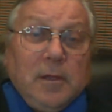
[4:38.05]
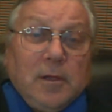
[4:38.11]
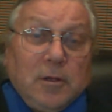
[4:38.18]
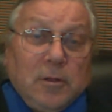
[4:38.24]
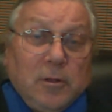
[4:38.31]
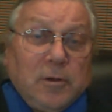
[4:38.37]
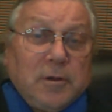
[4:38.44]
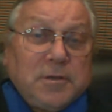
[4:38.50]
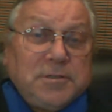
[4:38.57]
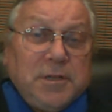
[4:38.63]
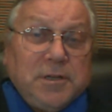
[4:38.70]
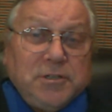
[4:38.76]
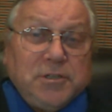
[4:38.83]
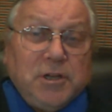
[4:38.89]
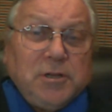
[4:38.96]
Clerks
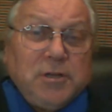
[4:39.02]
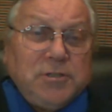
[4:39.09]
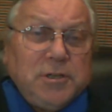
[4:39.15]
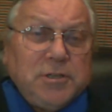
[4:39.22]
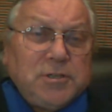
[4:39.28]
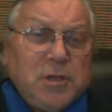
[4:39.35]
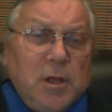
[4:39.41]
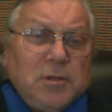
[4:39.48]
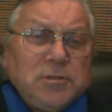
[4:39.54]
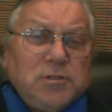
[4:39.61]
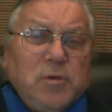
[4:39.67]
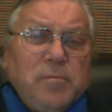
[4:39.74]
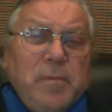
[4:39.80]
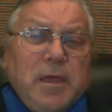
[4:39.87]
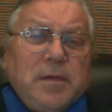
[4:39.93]
and judges
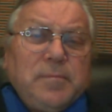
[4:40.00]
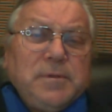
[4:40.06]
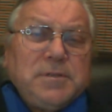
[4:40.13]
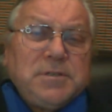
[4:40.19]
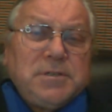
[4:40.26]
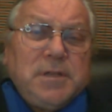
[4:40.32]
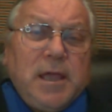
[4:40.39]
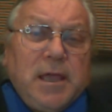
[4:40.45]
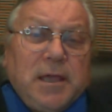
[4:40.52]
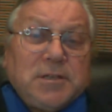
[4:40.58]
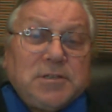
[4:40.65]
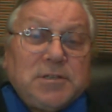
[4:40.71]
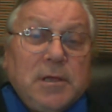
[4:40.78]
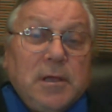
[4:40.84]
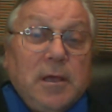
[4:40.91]
also make
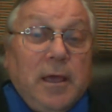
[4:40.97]
mistakes,